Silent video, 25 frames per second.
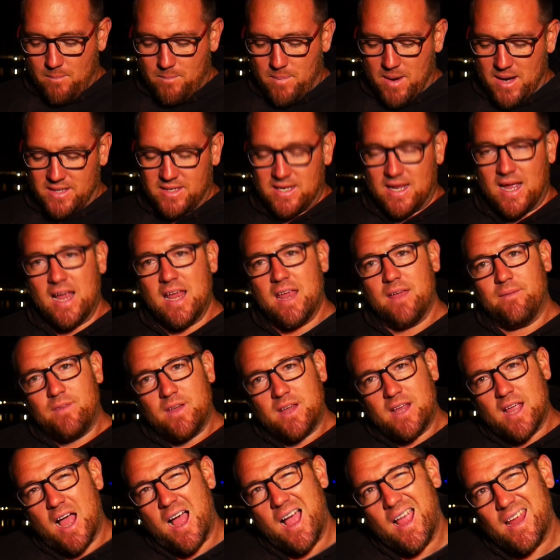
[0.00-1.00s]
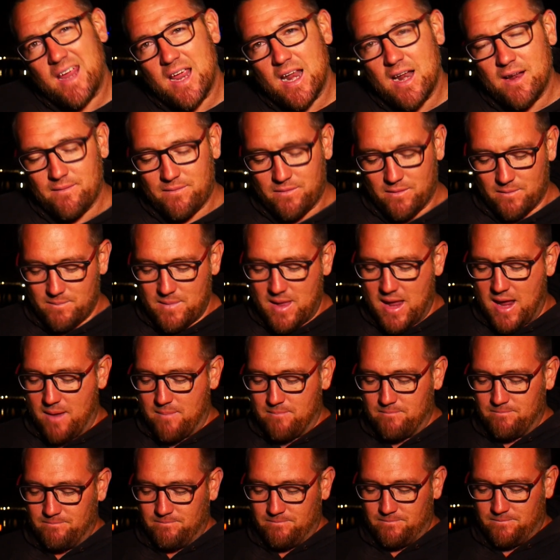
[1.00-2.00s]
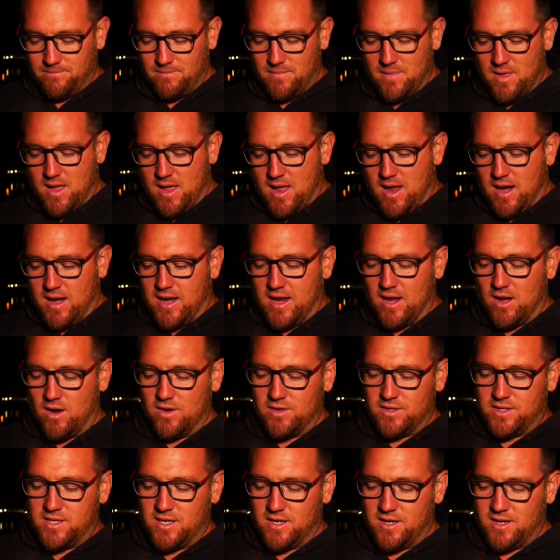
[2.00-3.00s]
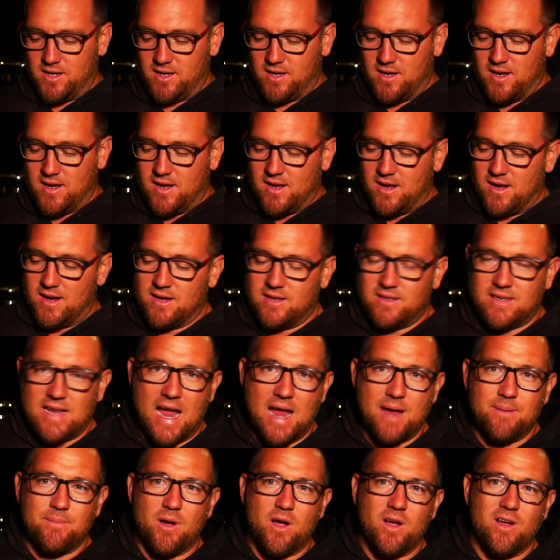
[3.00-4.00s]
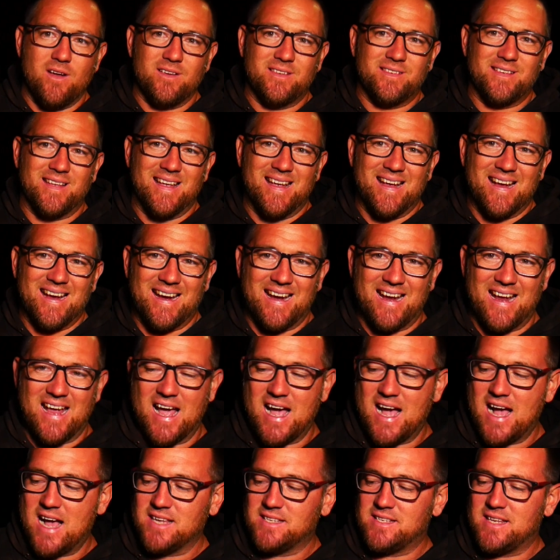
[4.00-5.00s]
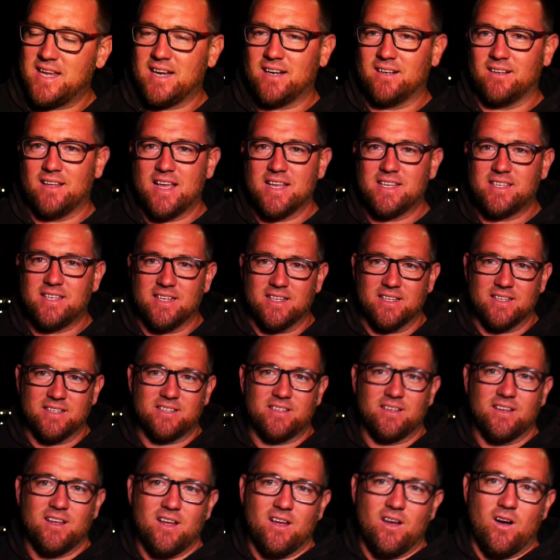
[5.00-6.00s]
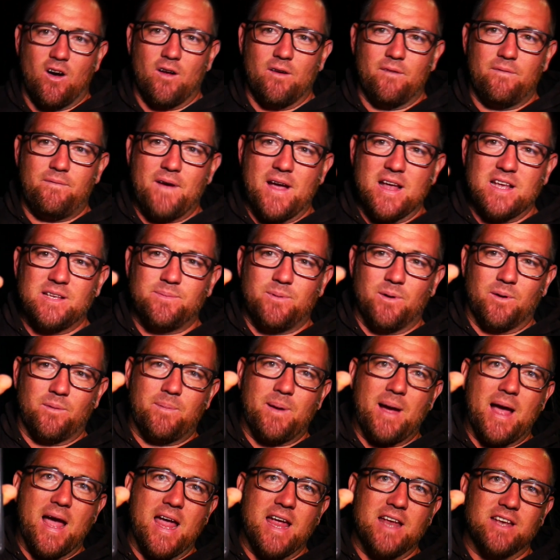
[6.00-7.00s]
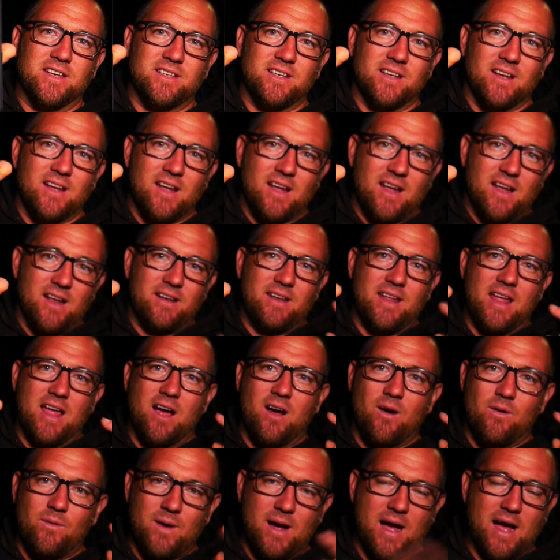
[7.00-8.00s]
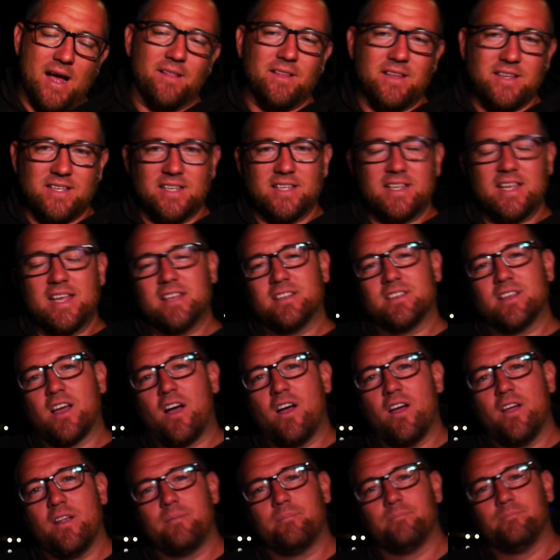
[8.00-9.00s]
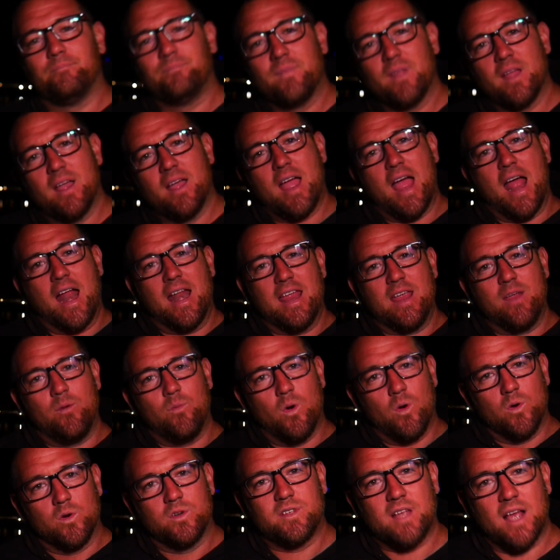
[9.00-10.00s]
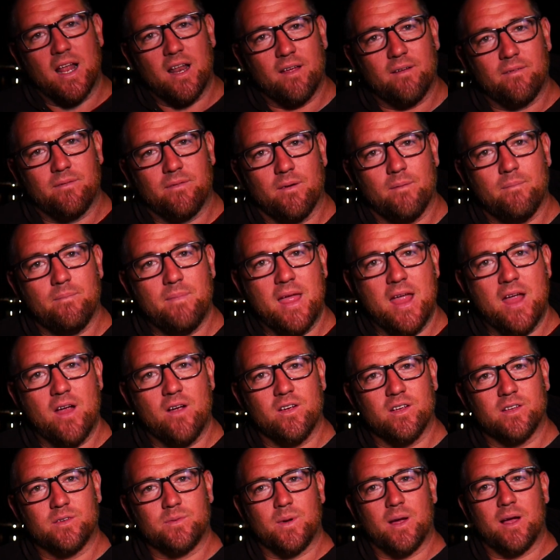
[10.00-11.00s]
But if you can't get it from them, get onto Damo's Casting Lessons on Facebook page. Now, this is his own, and he will sell it from there as